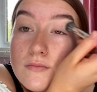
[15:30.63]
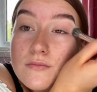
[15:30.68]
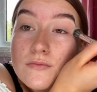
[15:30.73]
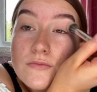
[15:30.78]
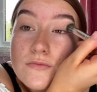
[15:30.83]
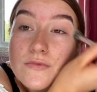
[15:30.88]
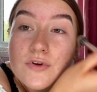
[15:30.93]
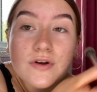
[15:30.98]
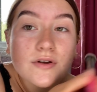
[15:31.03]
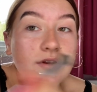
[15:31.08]

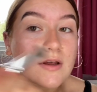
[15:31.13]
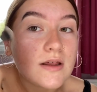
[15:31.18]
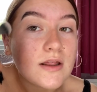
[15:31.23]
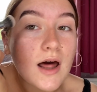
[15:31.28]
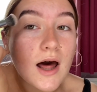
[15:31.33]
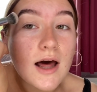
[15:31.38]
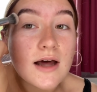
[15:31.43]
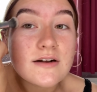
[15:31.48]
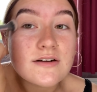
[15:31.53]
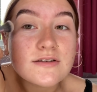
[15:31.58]
Just like
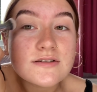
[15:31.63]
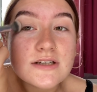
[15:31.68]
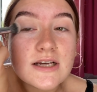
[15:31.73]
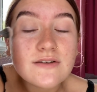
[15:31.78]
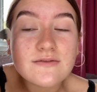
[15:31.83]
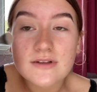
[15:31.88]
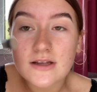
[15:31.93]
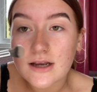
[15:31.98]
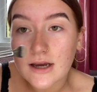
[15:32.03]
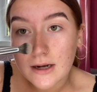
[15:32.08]
that. It just
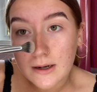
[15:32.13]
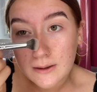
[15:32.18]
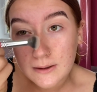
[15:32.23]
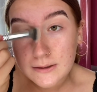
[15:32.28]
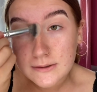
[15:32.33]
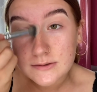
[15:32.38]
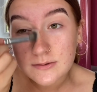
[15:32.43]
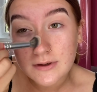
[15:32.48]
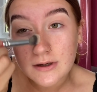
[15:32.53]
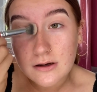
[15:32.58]
gives like a nice wee